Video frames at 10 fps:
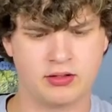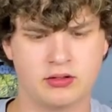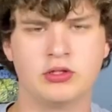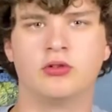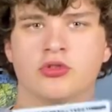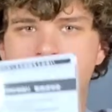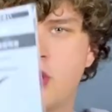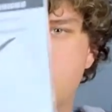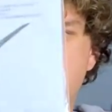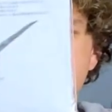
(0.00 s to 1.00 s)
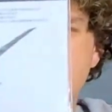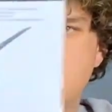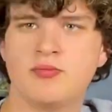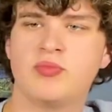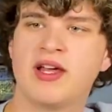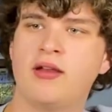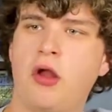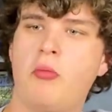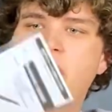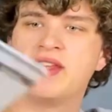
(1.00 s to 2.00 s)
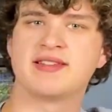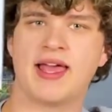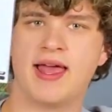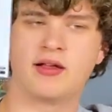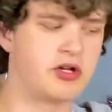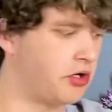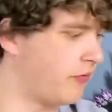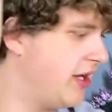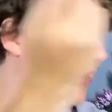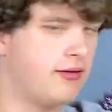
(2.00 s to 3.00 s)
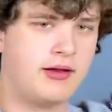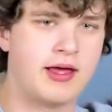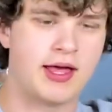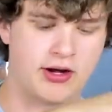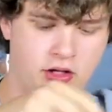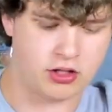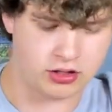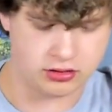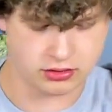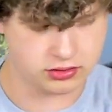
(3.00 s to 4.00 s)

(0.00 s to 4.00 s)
Little instructions that nobody's gonna read at all.